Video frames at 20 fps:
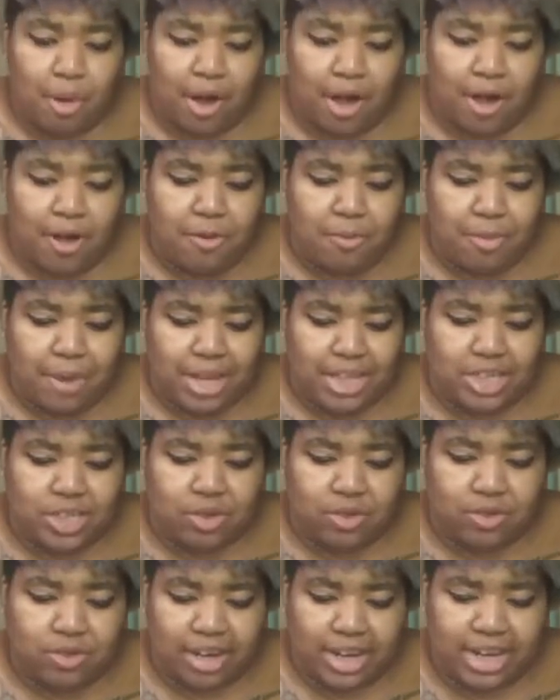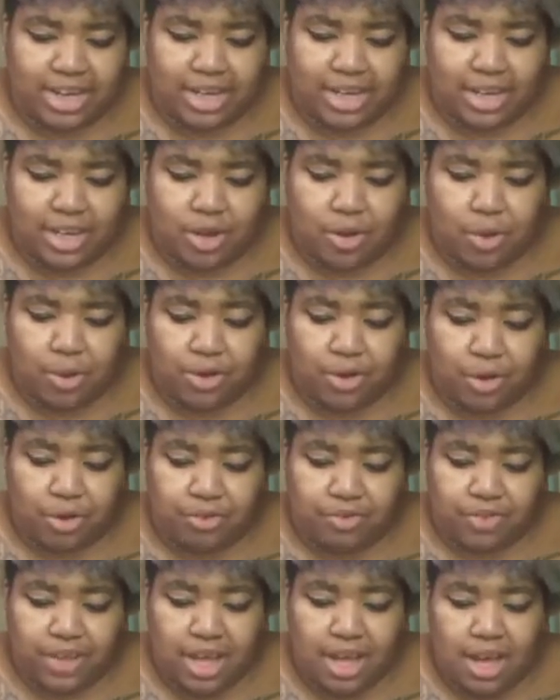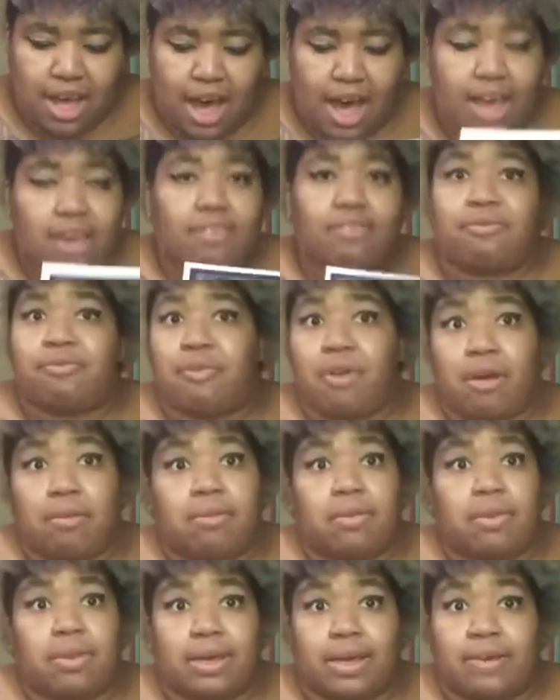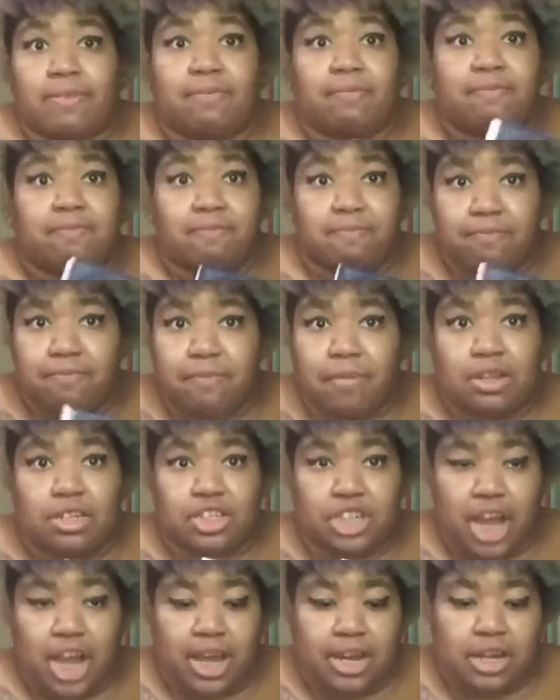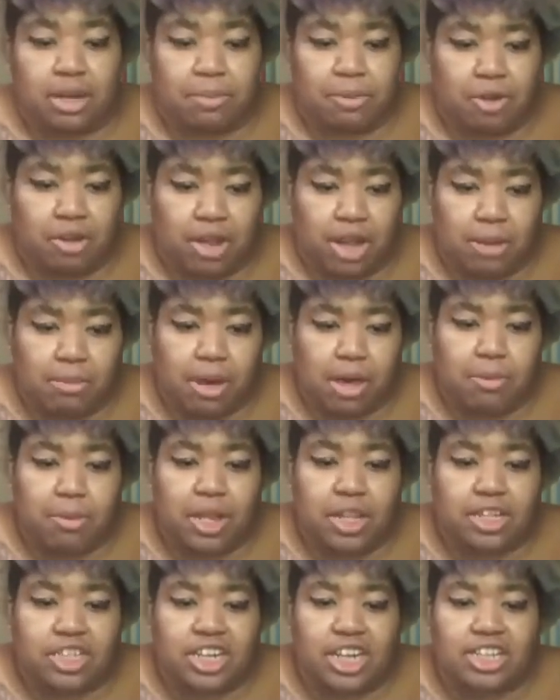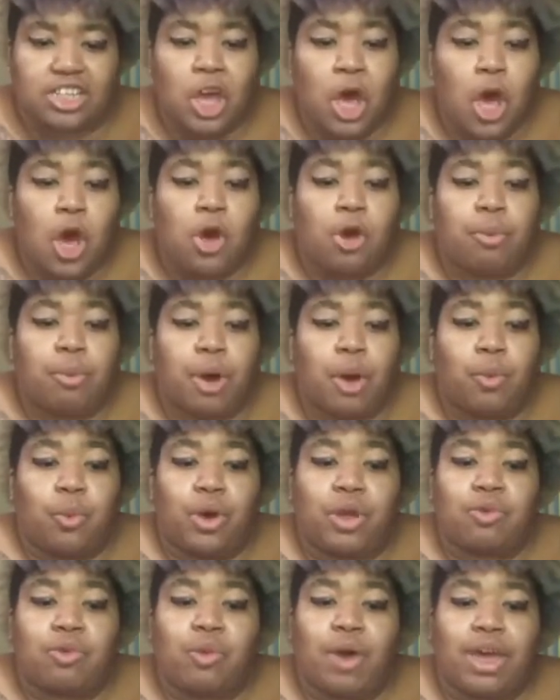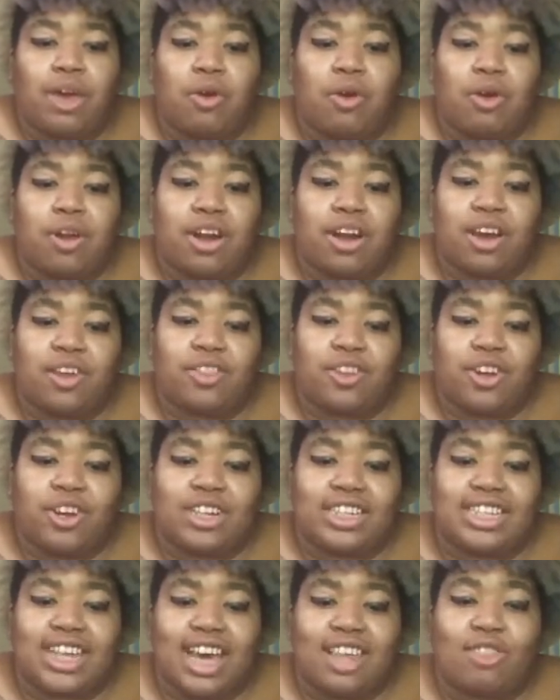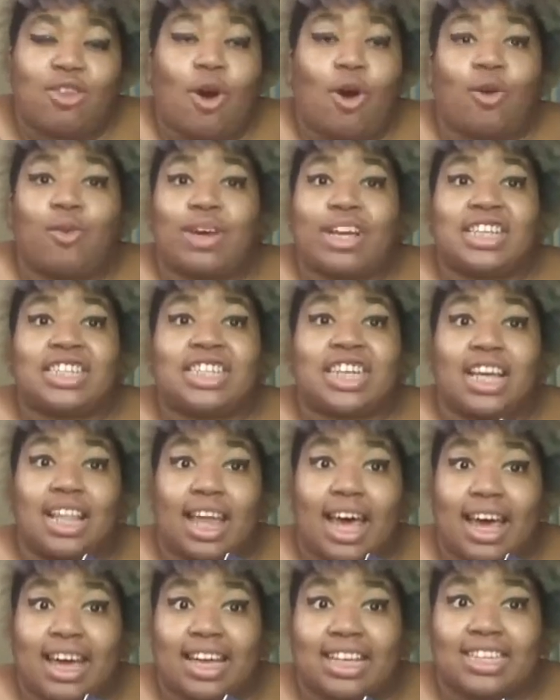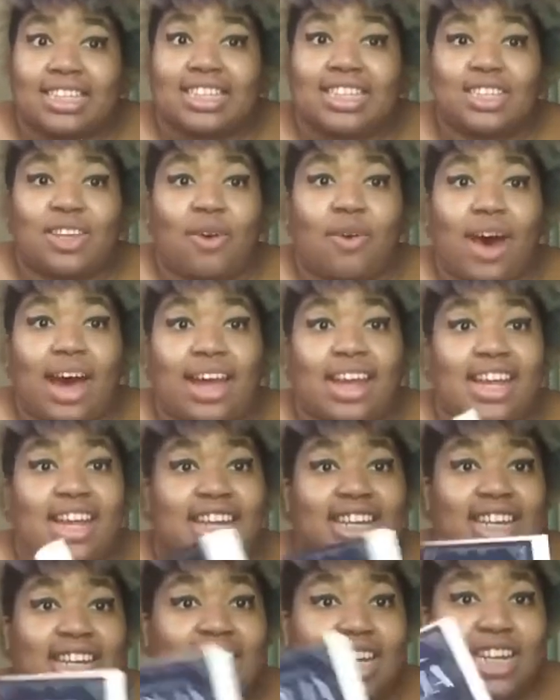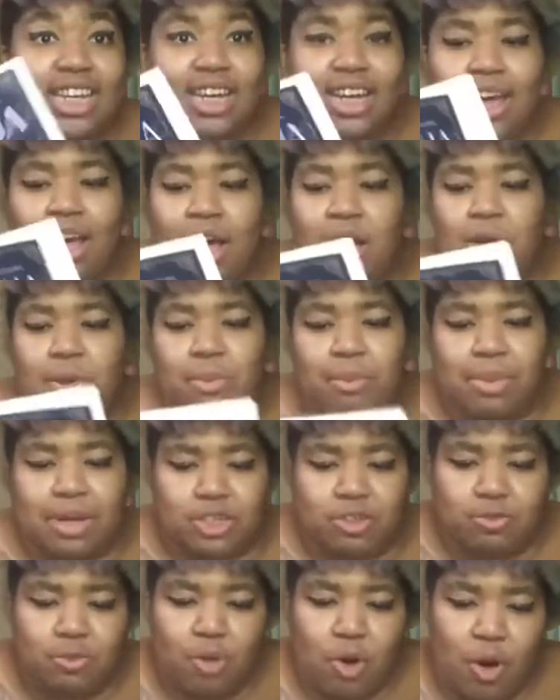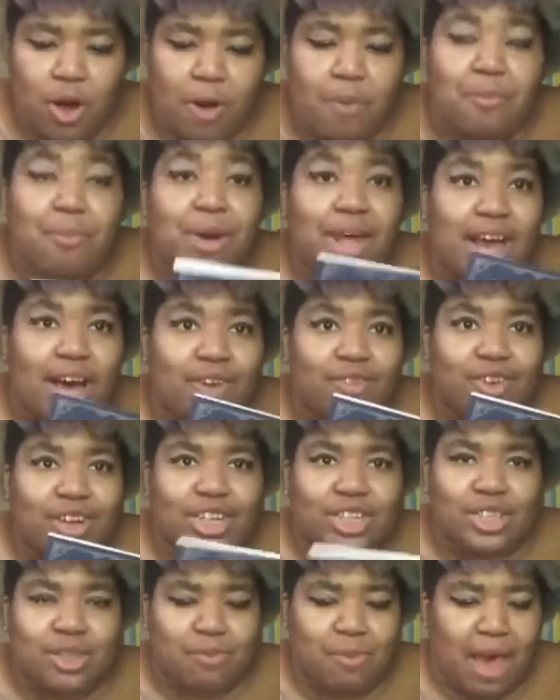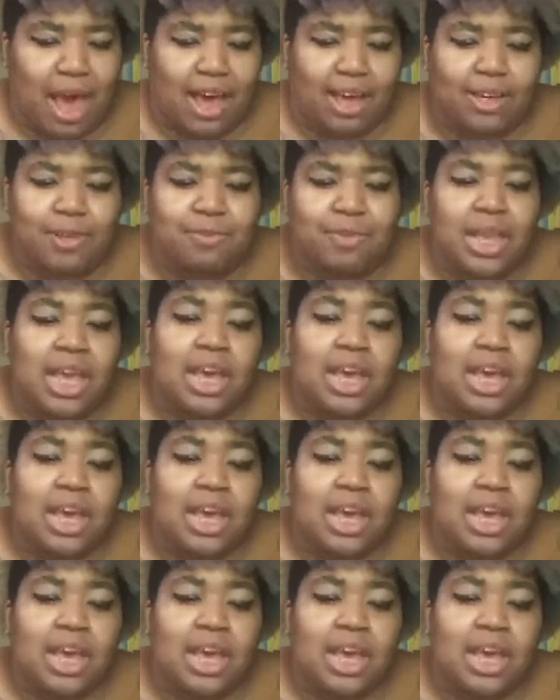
Born by Zoraida Cordova. I've probably jacked up her name, I apologize. But one way or another, death always collects. So I didn't need much more, but I'll read you the back.